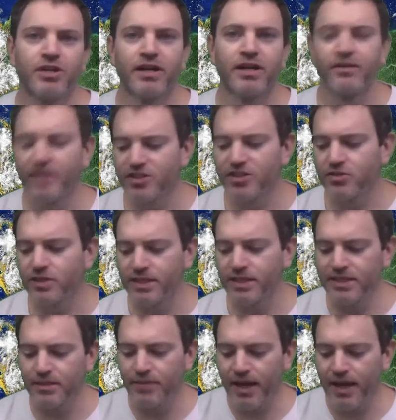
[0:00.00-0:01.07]
And eventually it
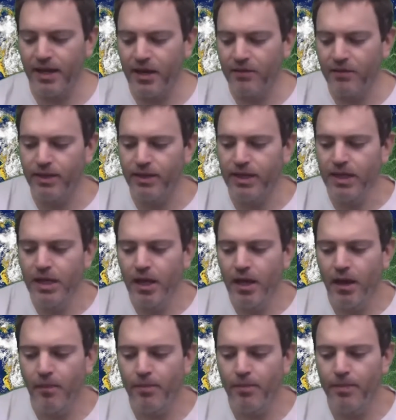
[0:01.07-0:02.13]
did pay off. But
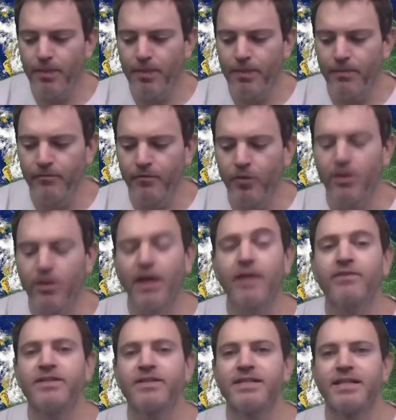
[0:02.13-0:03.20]
for a lot
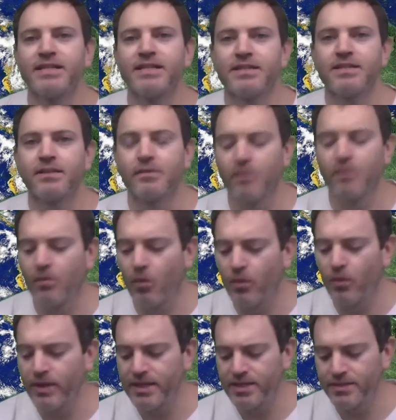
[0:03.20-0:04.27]
of us, that doesn't
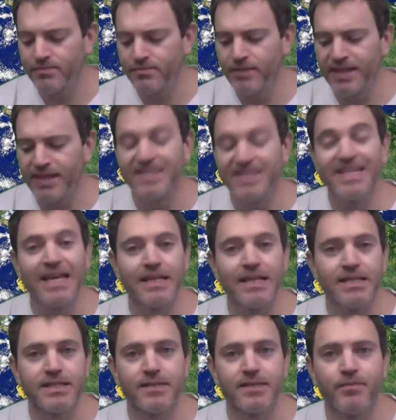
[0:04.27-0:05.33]
always make
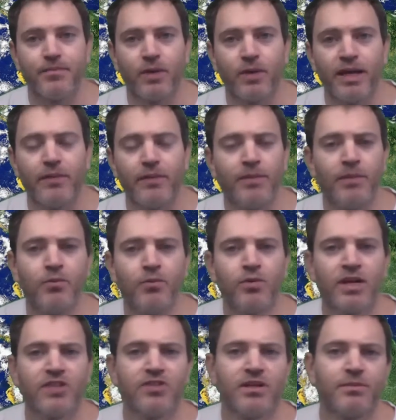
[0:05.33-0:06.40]
sense, right? Maybe we're
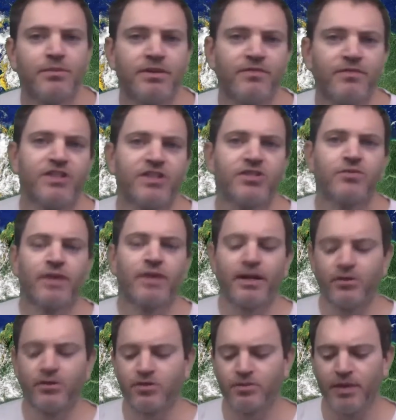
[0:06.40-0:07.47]
not trying to be fiction
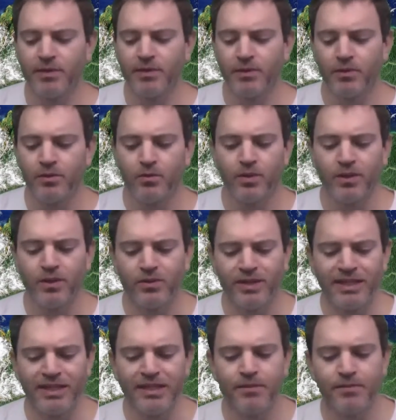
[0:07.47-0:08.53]
writers, or maybe we don't
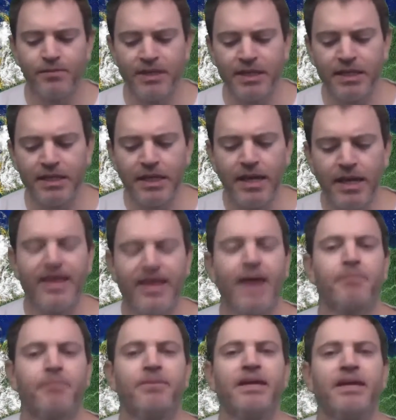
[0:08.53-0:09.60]
need to be
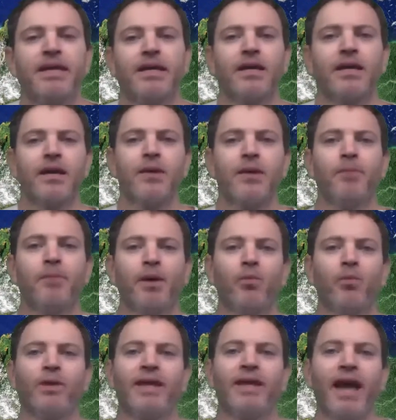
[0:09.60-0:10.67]
that big, but
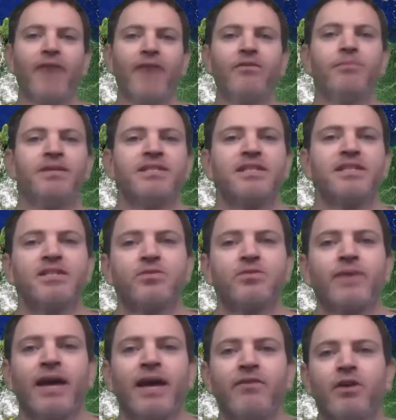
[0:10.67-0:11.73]
we have a business, we
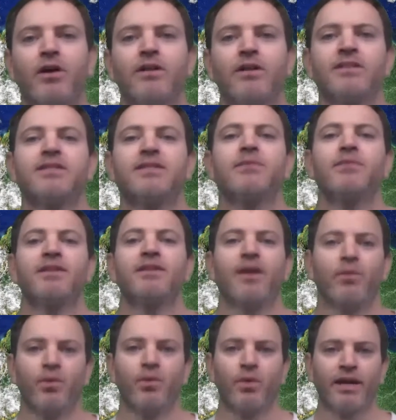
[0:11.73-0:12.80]
have a calling, something that
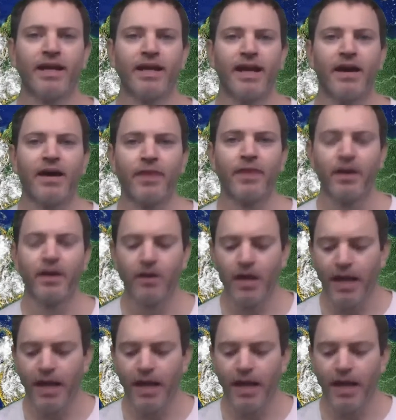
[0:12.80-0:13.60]
we want to get out there.